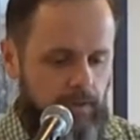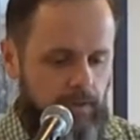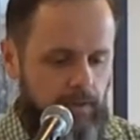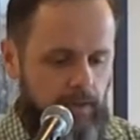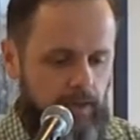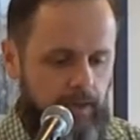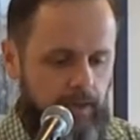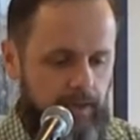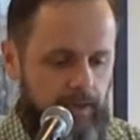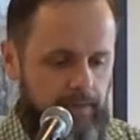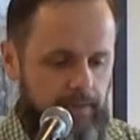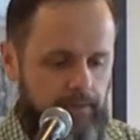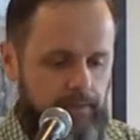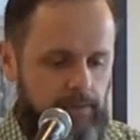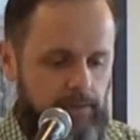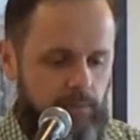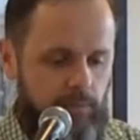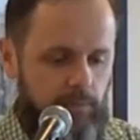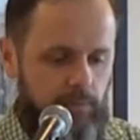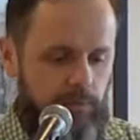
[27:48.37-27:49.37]
And
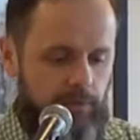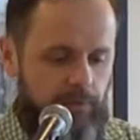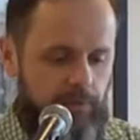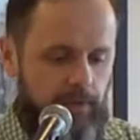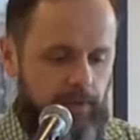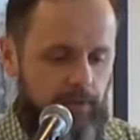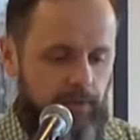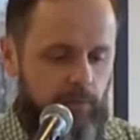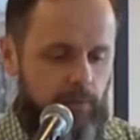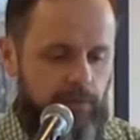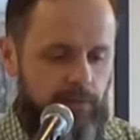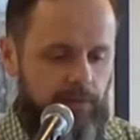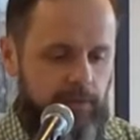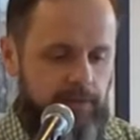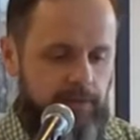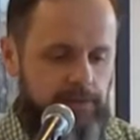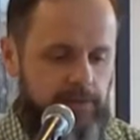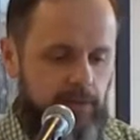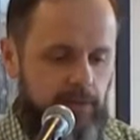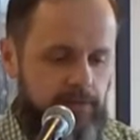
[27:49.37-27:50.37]
with, the, with
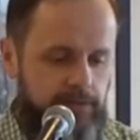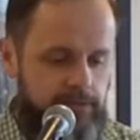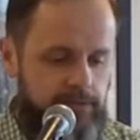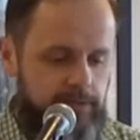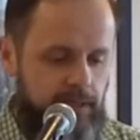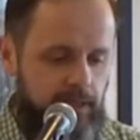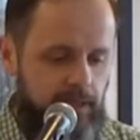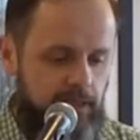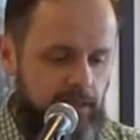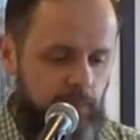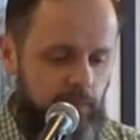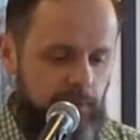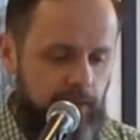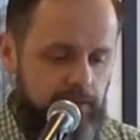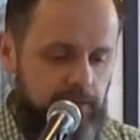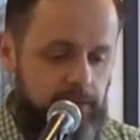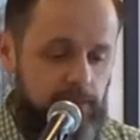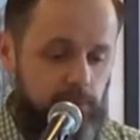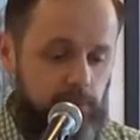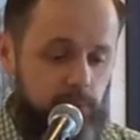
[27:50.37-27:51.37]
this understanding, we
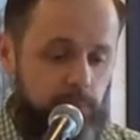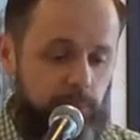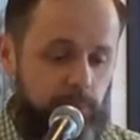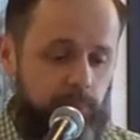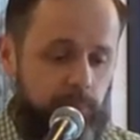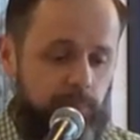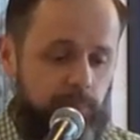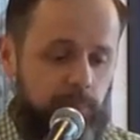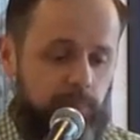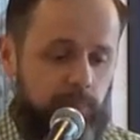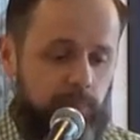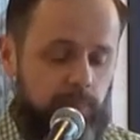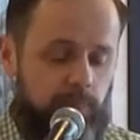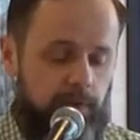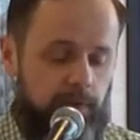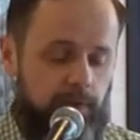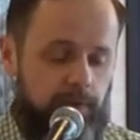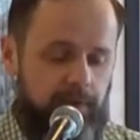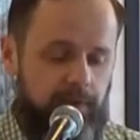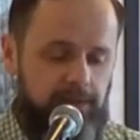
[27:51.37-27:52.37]
get to,
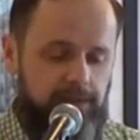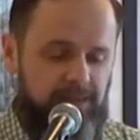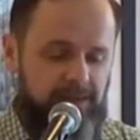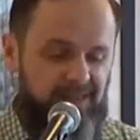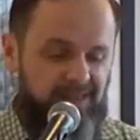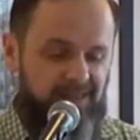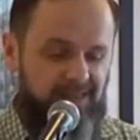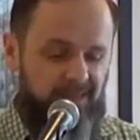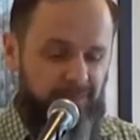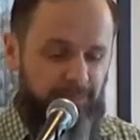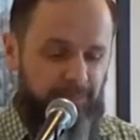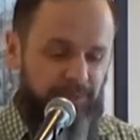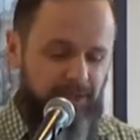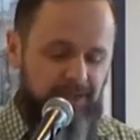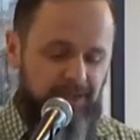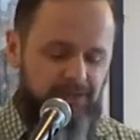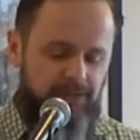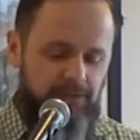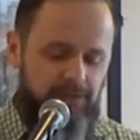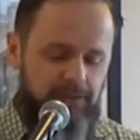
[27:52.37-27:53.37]
in essence, kind of
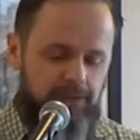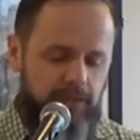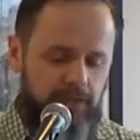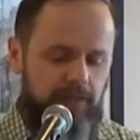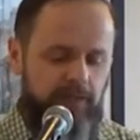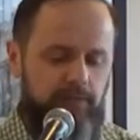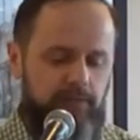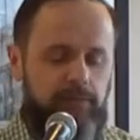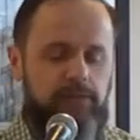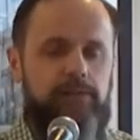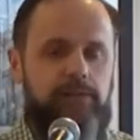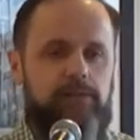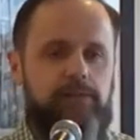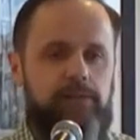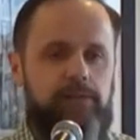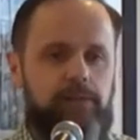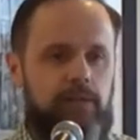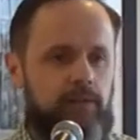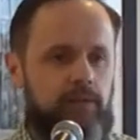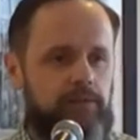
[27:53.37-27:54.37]
preach to self, which
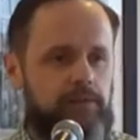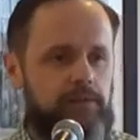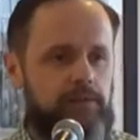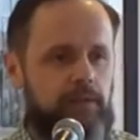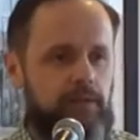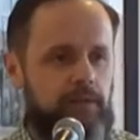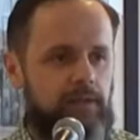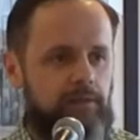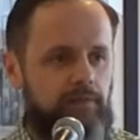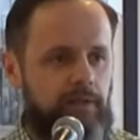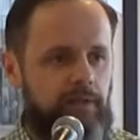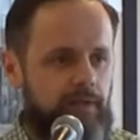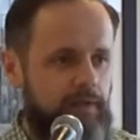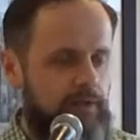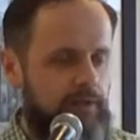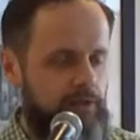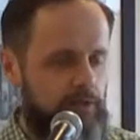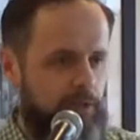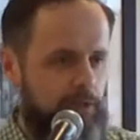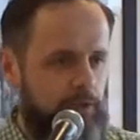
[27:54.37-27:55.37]
sounds uh, very
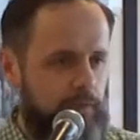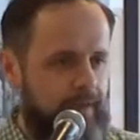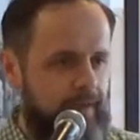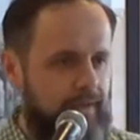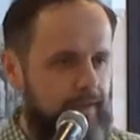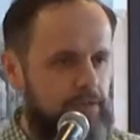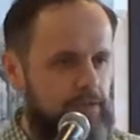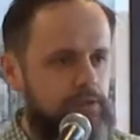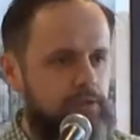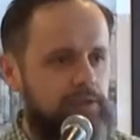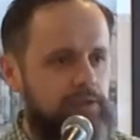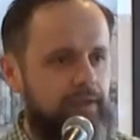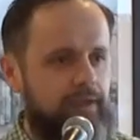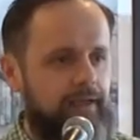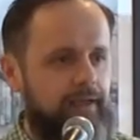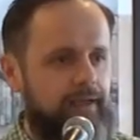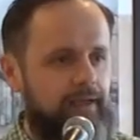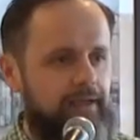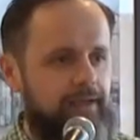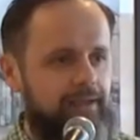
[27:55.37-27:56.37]
kind of new age uh,
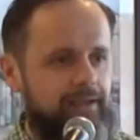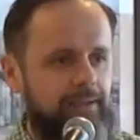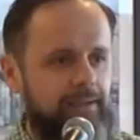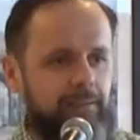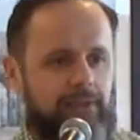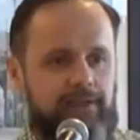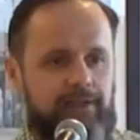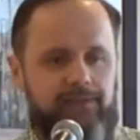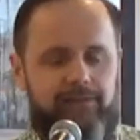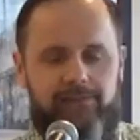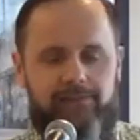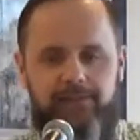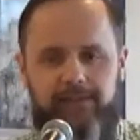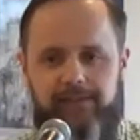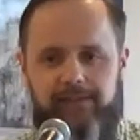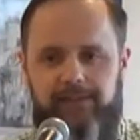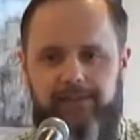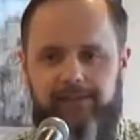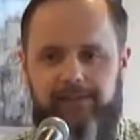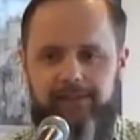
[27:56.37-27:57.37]
and a bit kind of
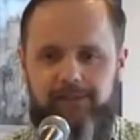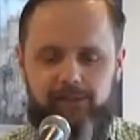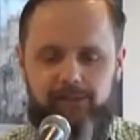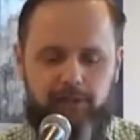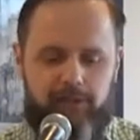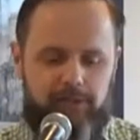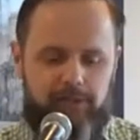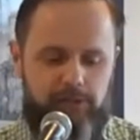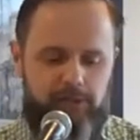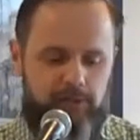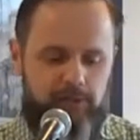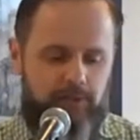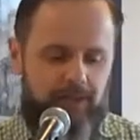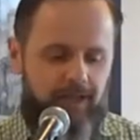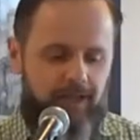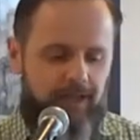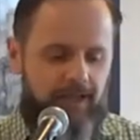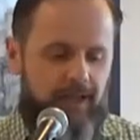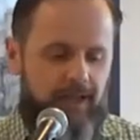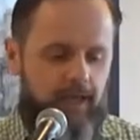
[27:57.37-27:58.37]
uh, strange.
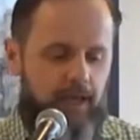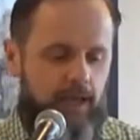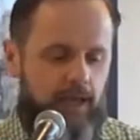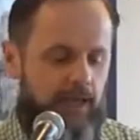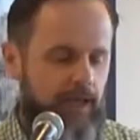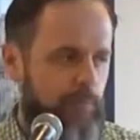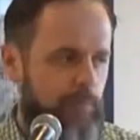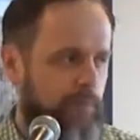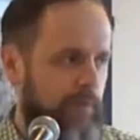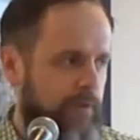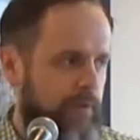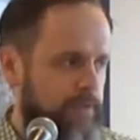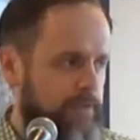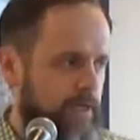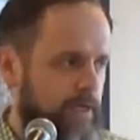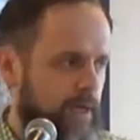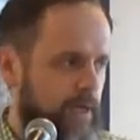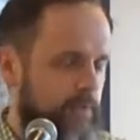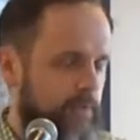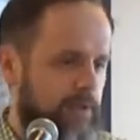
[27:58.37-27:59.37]
Uh, but there's
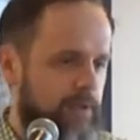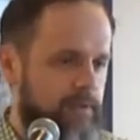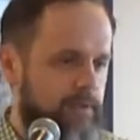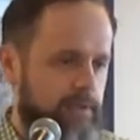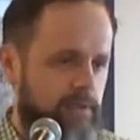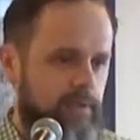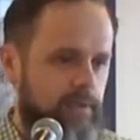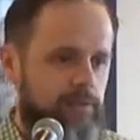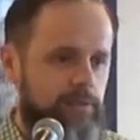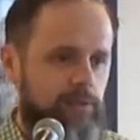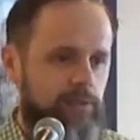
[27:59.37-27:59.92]
that ability to